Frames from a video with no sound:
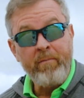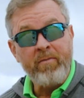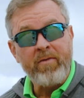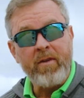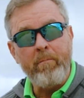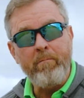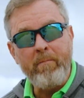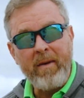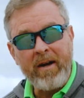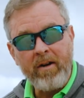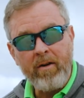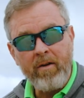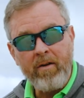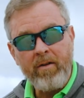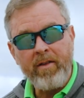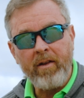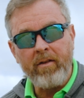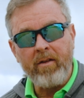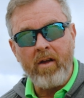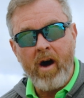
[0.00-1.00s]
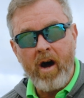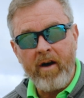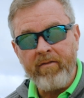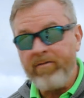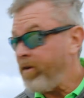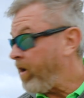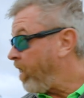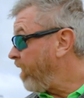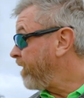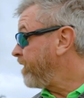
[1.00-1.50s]
The bigger the
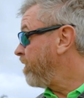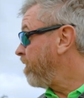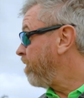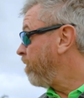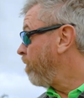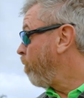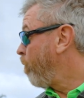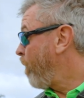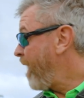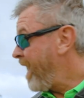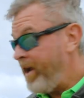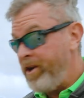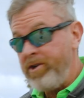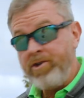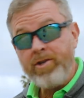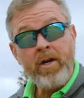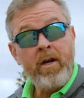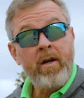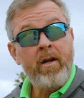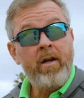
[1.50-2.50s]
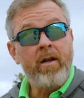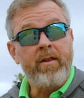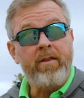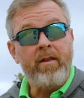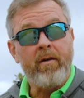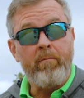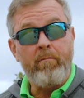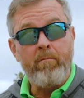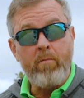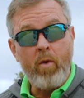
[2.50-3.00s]
loft on your wedge,
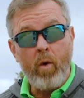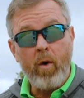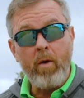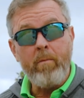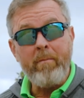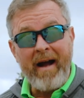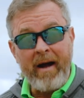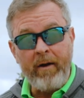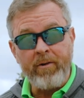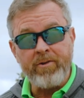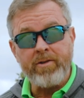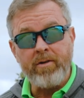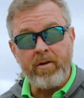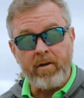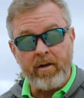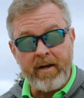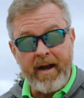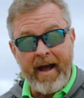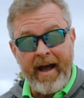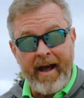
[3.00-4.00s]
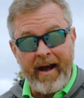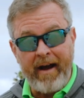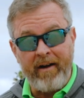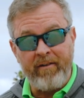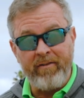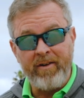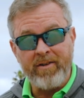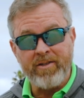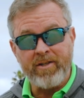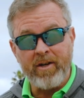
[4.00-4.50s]
the more bounce you're gonna
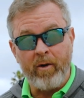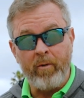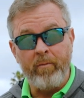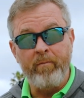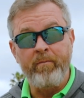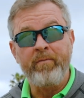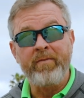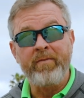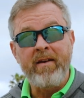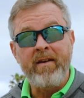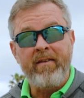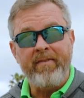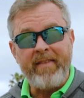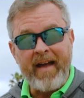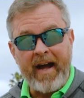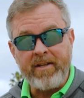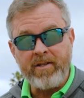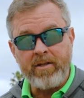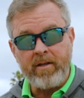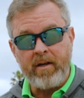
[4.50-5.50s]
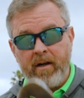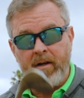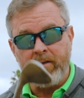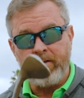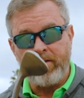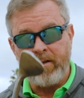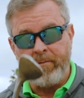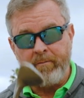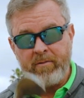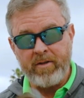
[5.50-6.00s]
have. So that's
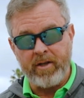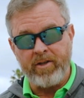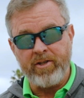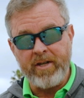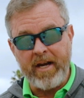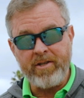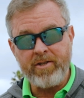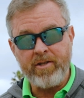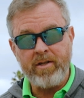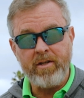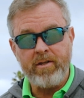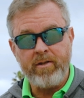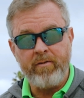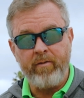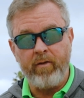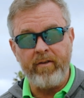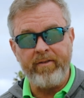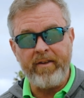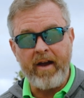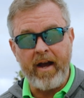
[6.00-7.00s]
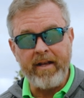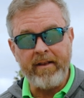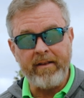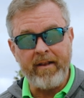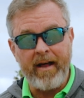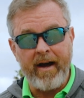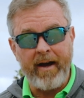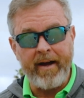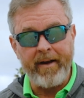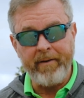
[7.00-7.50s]
some suggestions for a tight
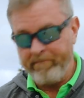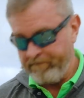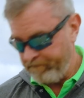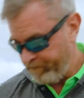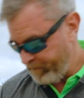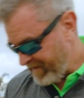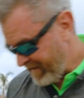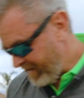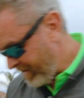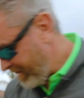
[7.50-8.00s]
lie. Okay, so